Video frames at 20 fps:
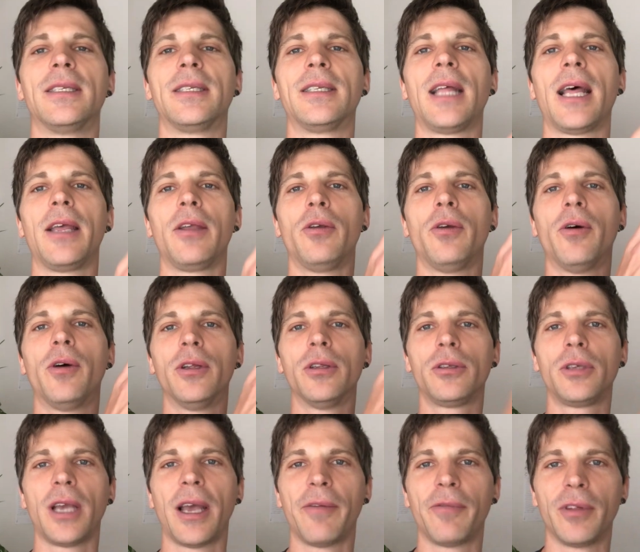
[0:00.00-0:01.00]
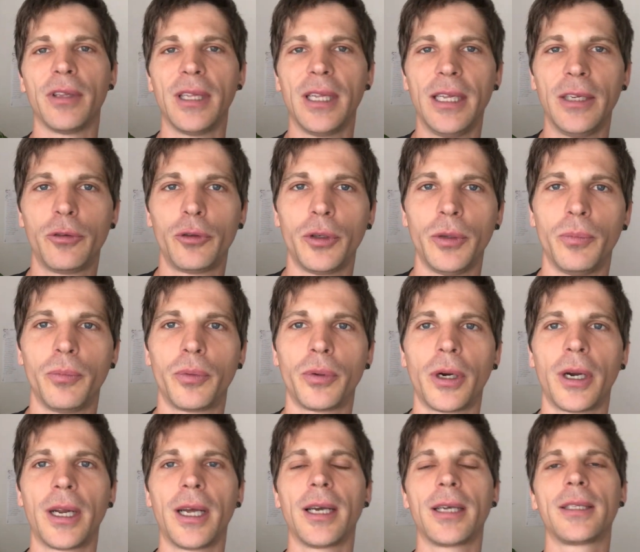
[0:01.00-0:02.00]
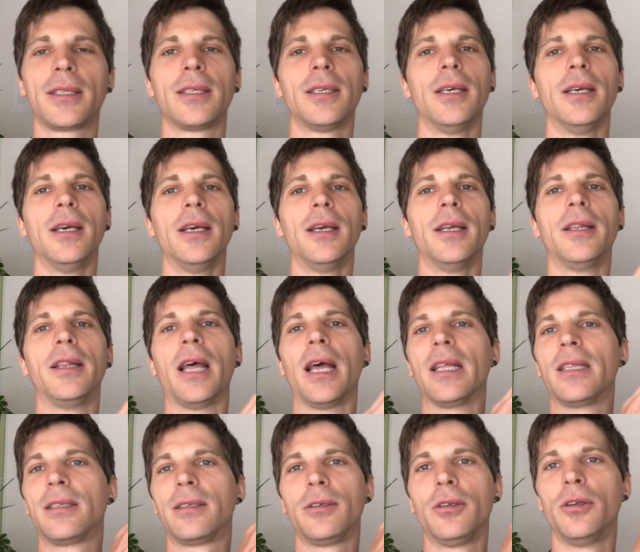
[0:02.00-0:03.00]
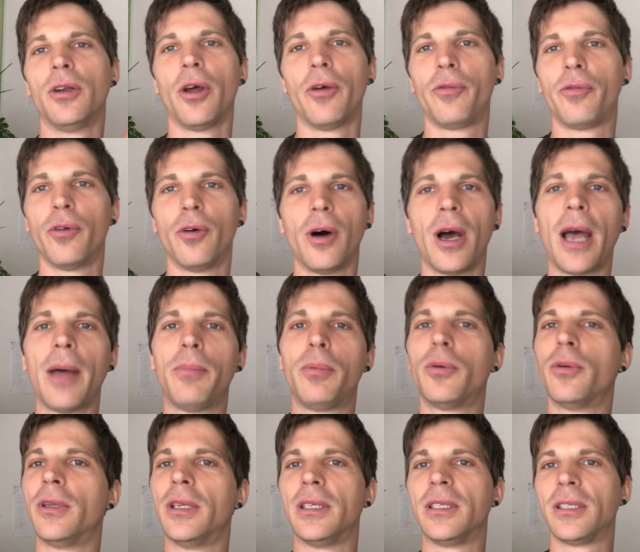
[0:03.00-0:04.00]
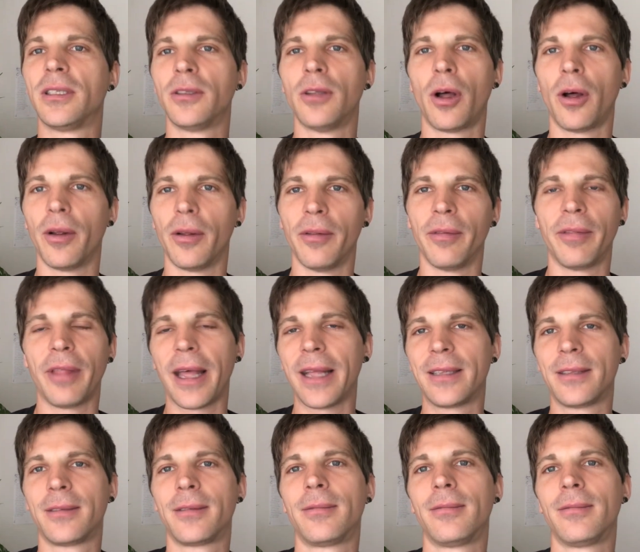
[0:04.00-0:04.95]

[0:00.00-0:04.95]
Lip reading: that you want to have an entry product that, for Apple, it's not that